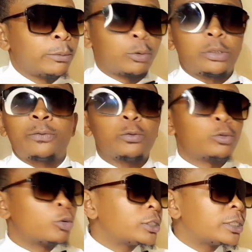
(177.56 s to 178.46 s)
Because if you
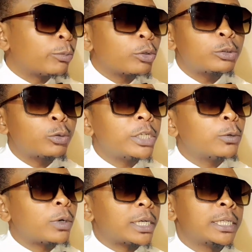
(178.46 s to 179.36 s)
don't report to
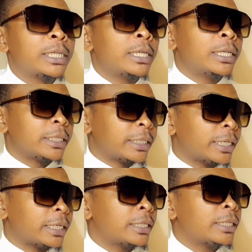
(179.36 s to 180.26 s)
anyone,
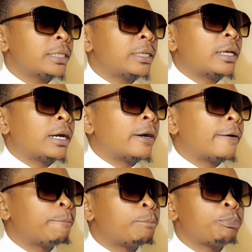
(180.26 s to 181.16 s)
then
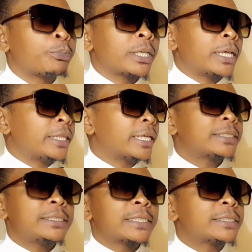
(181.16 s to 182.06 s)
um, that's
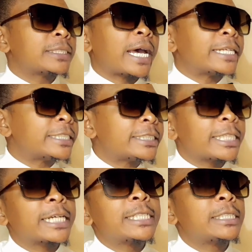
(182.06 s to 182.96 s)
just
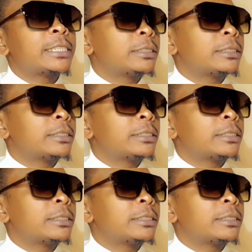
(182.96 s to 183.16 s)
unchecked